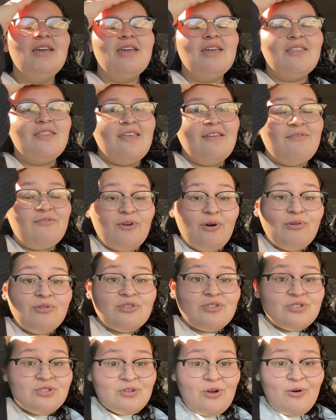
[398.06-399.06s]
They've grown
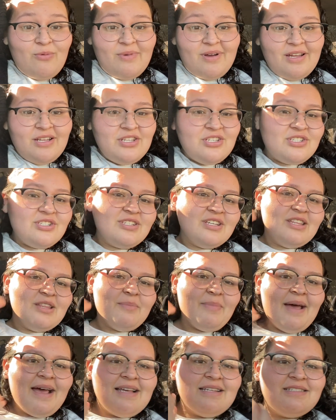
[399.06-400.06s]
so much in the
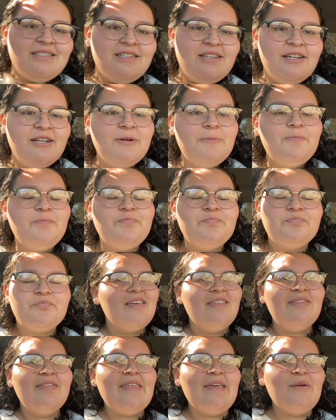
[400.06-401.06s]
past year
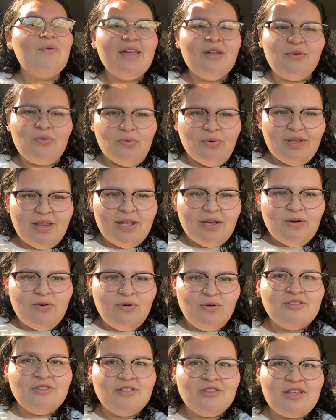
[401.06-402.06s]
they were really
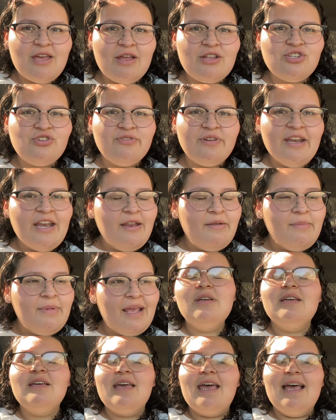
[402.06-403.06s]
cool. They treated me
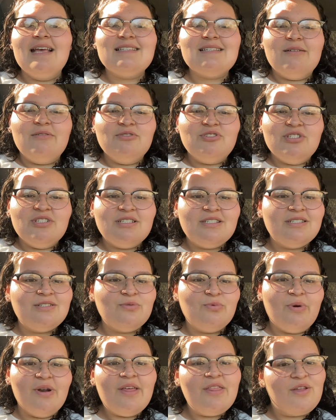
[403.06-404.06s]
as, as I was just
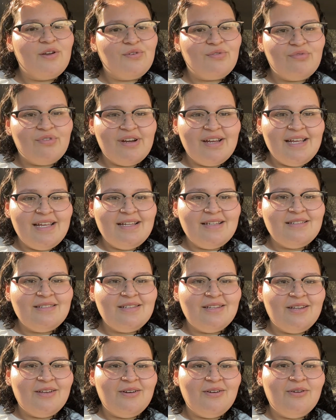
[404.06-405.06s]
one of their friends,
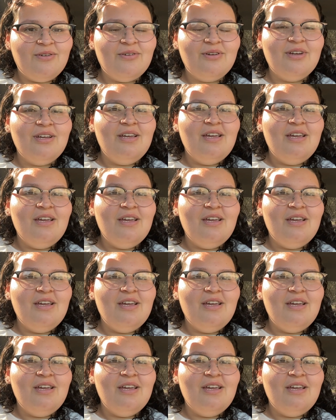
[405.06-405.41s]
you know.